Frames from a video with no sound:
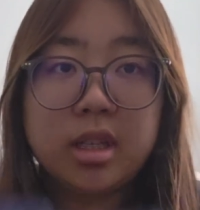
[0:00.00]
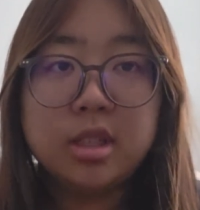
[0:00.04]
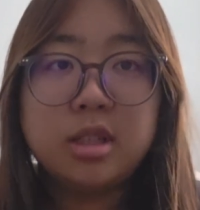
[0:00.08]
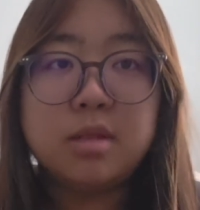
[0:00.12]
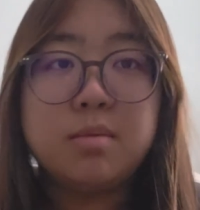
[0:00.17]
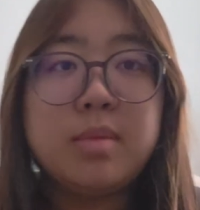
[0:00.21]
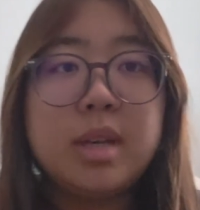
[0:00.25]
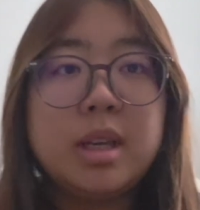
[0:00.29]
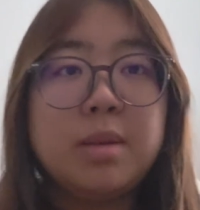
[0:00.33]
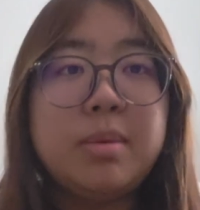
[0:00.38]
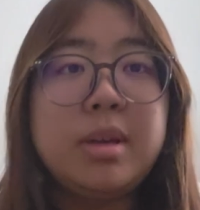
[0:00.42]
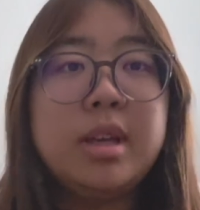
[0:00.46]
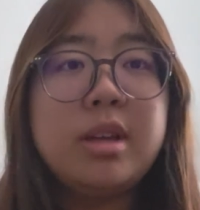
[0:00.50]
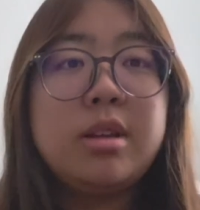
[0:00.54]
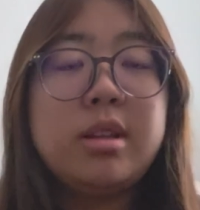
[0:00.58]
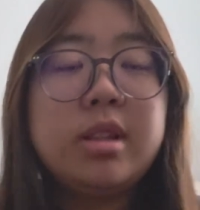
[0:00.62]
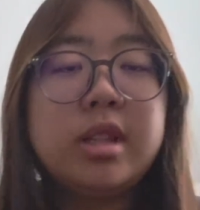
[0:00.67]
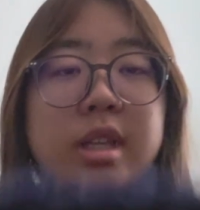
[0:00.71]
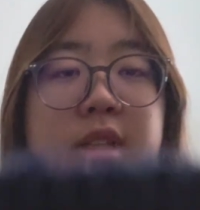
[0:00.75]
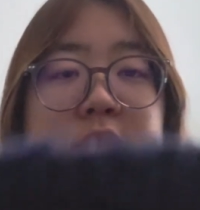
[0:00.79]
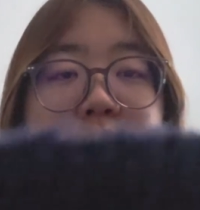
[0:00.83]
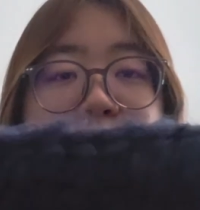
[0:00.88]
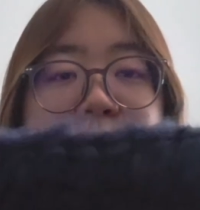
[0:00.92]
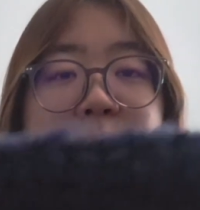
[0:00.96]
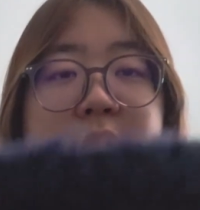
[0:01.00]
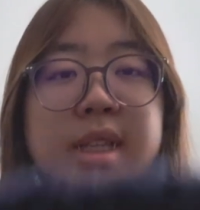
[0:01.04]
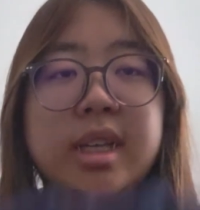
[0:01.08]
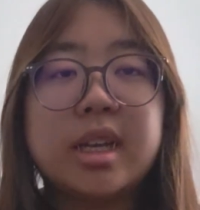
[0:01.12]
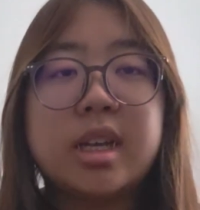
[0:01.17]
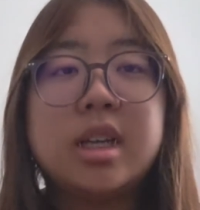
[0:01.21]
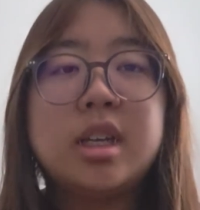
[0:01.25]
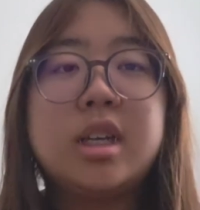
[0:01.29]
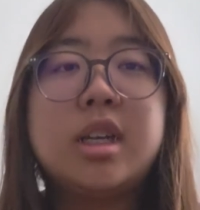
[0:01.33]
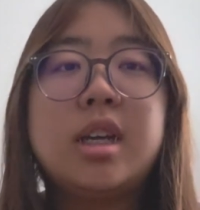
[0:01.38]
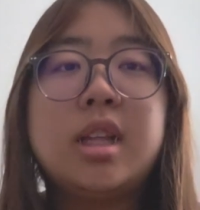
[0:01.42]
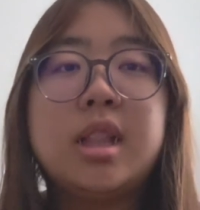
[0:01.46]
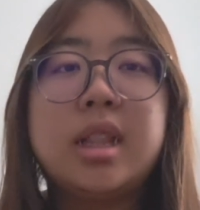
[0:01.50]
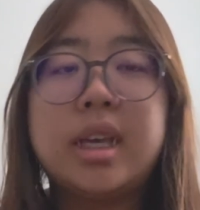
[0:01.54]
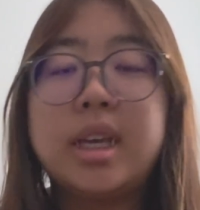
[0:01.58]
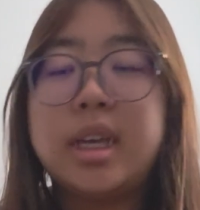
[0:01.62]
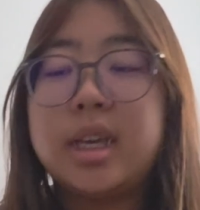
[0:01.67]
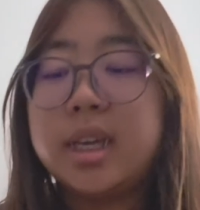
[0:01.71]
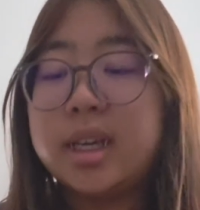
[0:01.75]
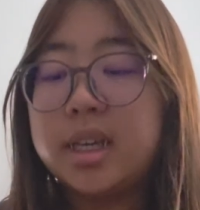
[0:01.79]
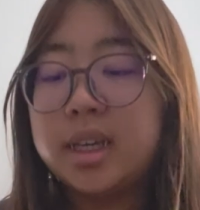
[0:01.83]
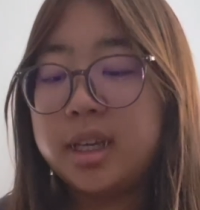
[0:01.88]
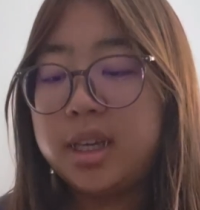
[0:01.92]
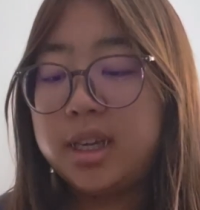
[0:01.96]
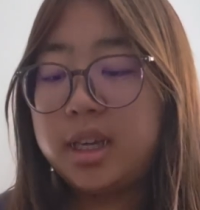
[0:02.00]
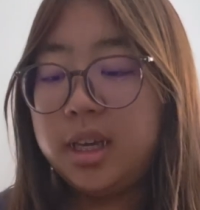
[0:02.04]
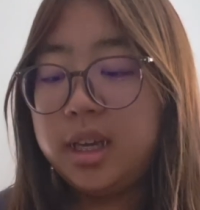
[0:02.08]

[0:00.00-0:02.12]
So maybe this would be like a good, like,